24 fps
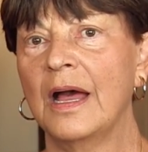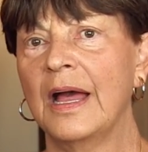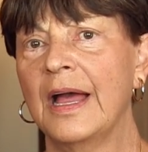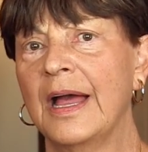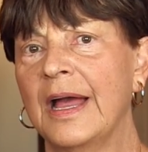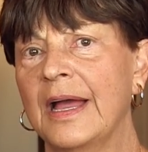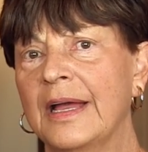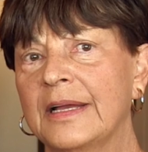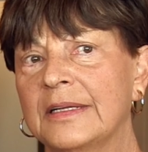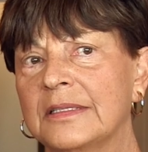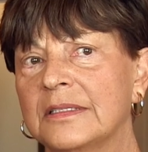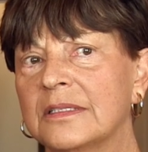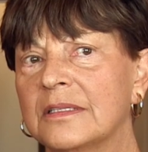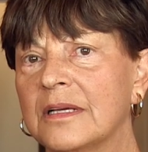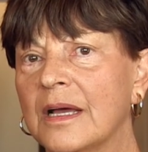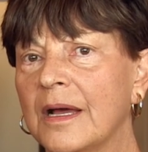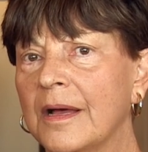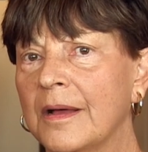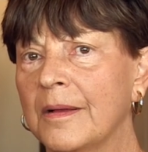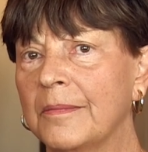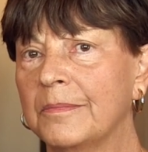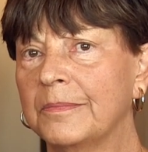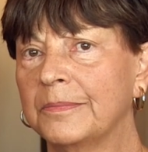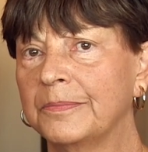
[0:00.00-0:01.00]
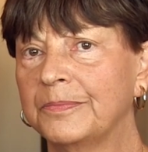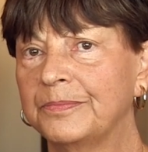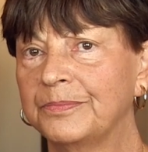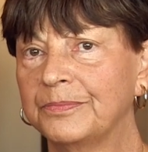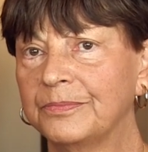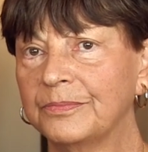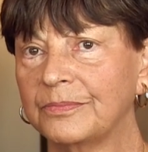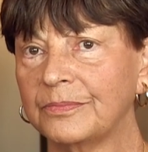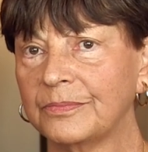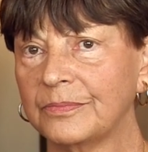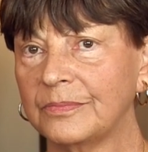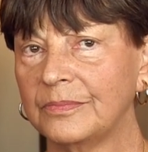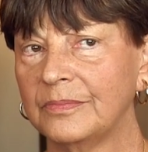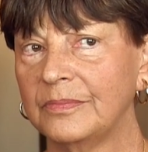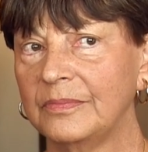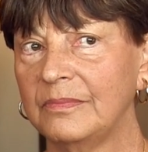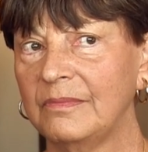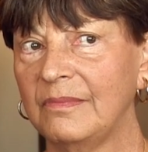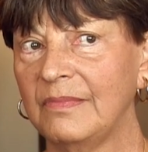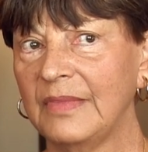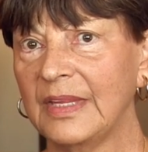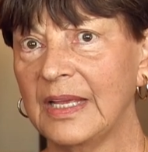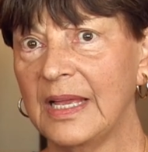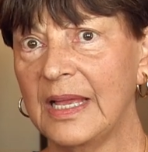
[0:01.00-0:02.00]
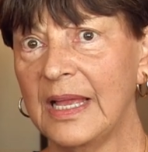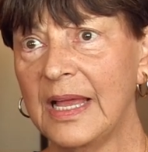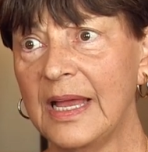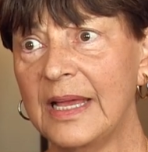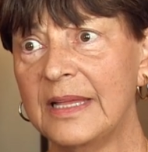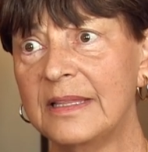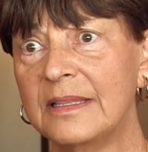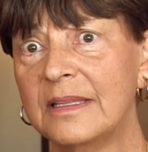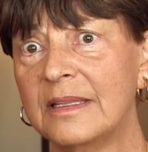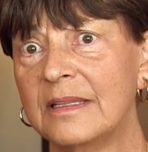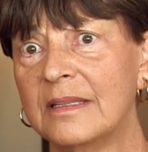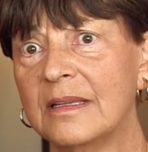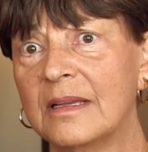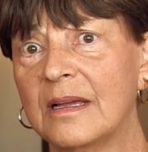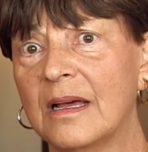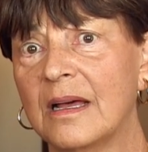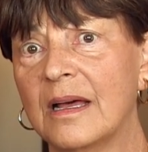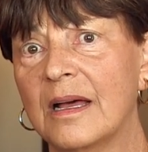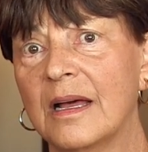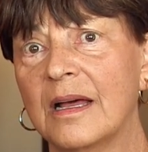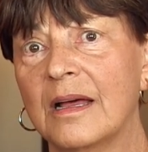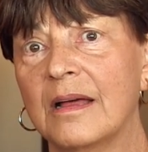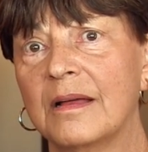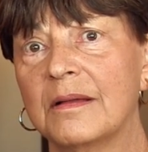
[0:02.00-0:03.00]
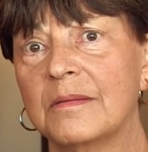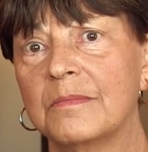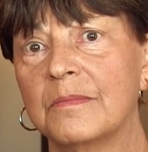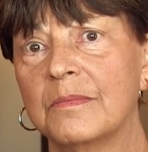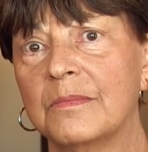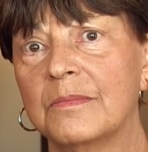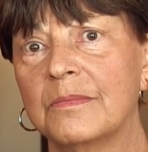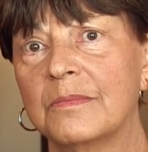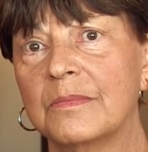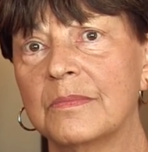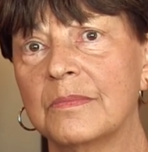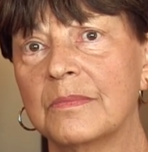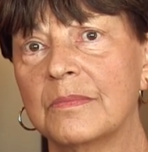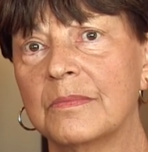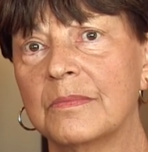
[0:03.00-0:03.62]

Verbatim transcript: And, um, and um,